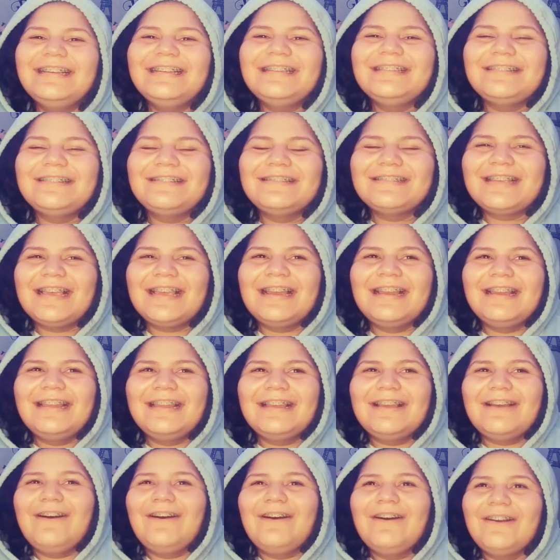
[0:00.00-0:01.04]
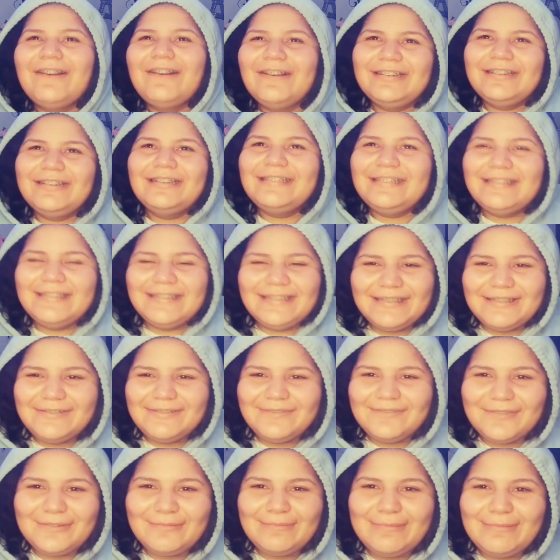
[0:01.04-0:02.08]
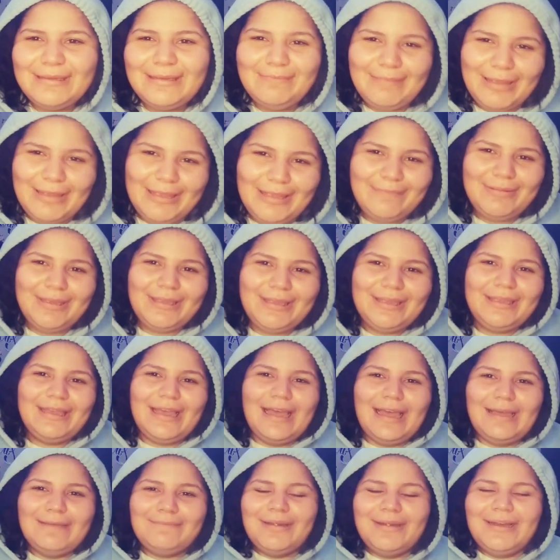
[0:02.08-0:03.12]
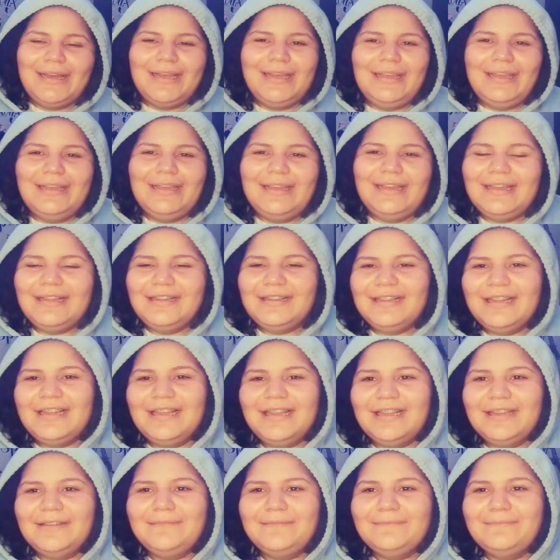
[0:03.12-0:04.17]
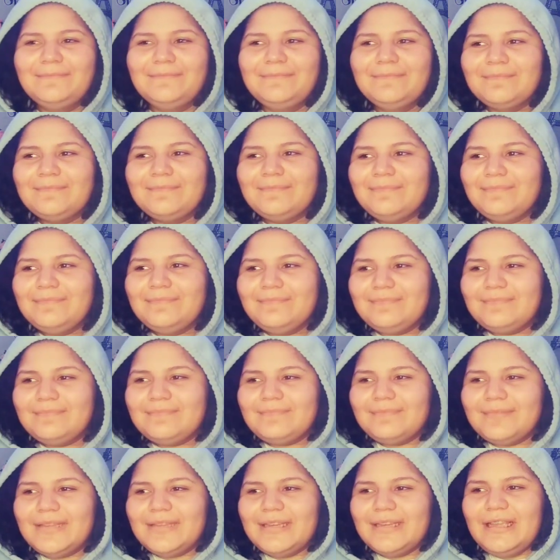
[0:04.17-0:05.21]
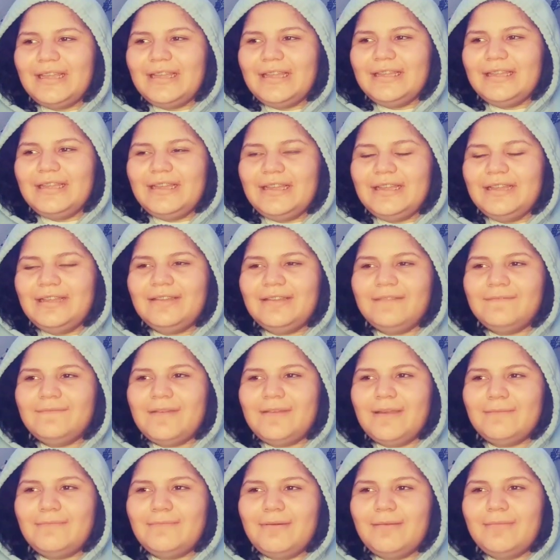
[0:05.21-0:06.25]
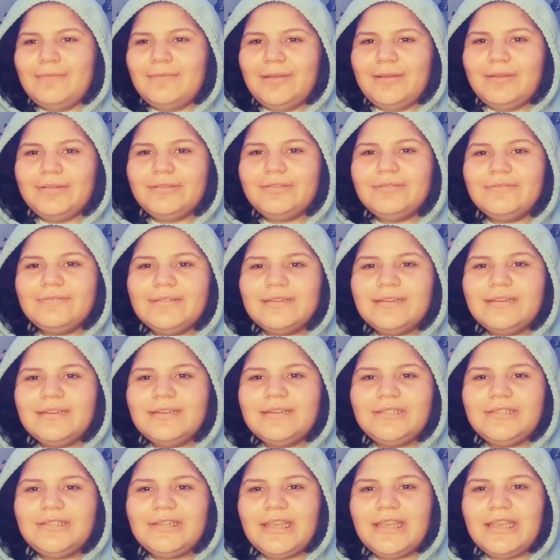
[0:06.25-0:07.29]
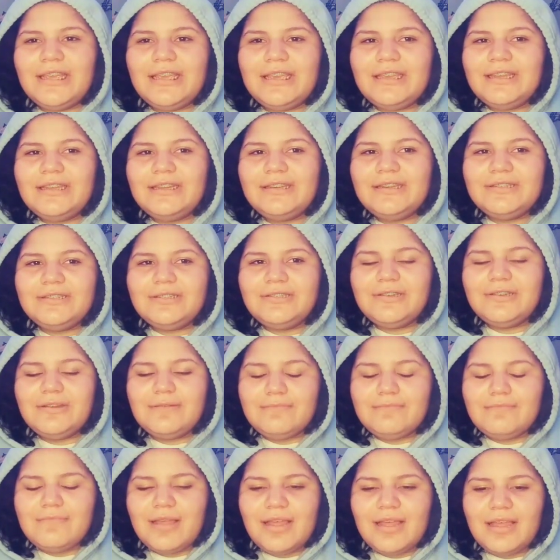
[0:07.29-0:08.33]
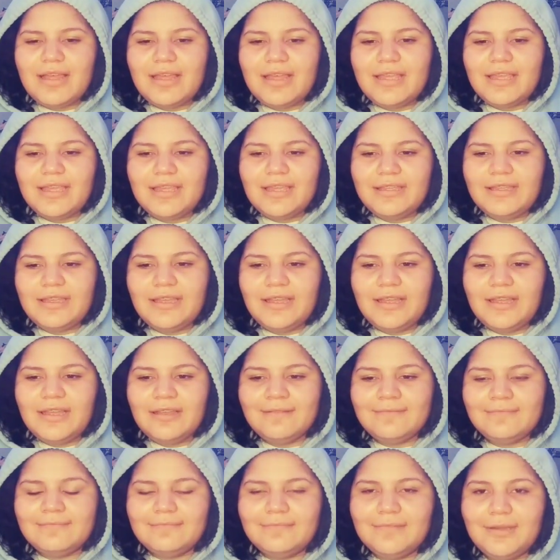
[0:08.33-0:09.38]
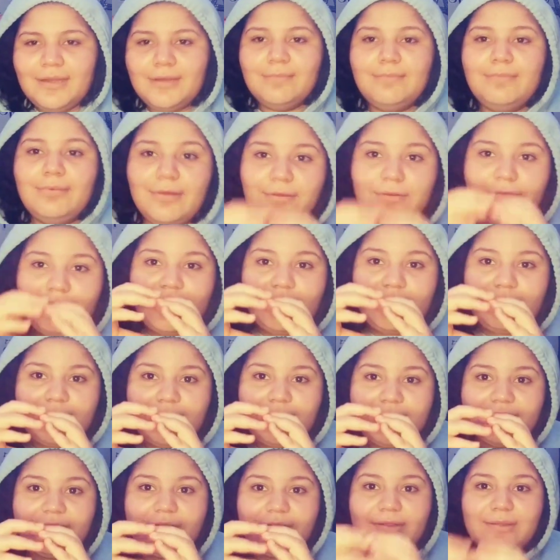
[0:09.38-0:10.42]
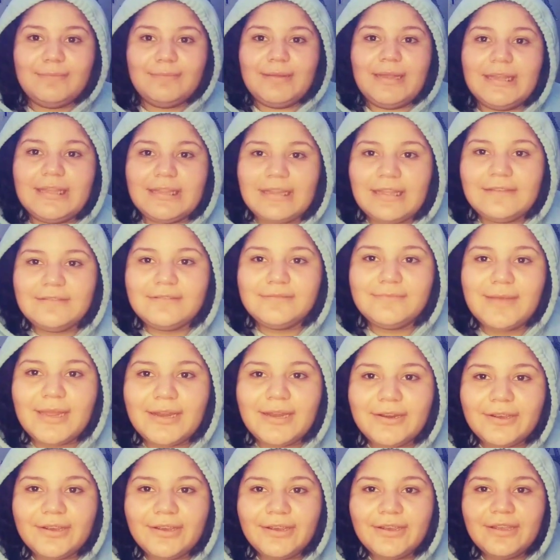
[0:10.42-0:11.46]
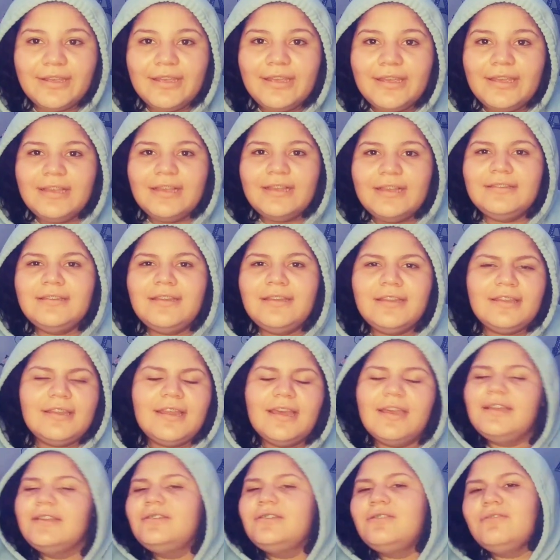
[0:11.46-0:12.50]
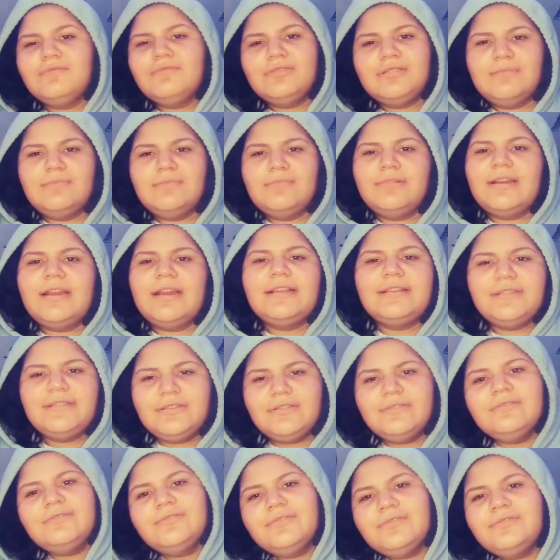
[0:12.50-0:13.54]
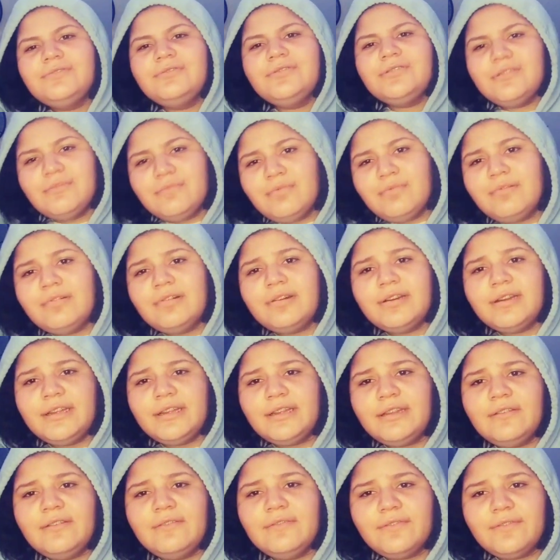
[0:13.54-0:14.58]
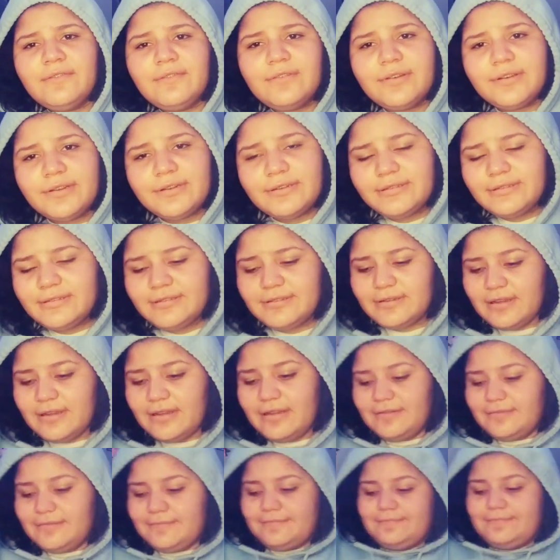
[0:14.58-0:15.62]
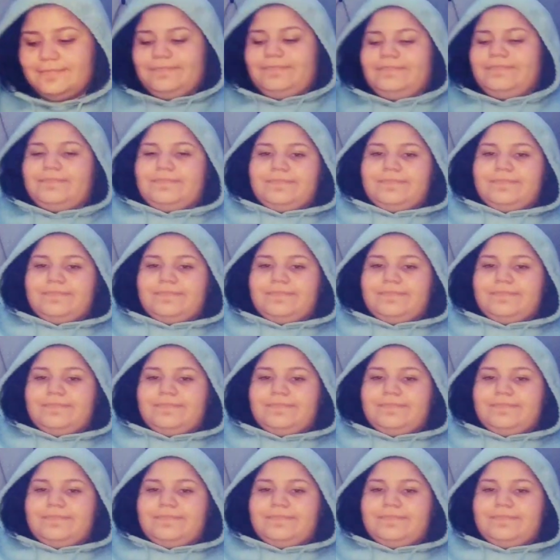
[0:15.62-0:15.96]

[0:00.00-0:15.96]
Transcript: So it's kind of like a hard decision for me. Maybe I might. And then um, I'm probably also going to change my um, profile pic from the Black Lives Matter. And not that I don't support I still do support it, of course. Um,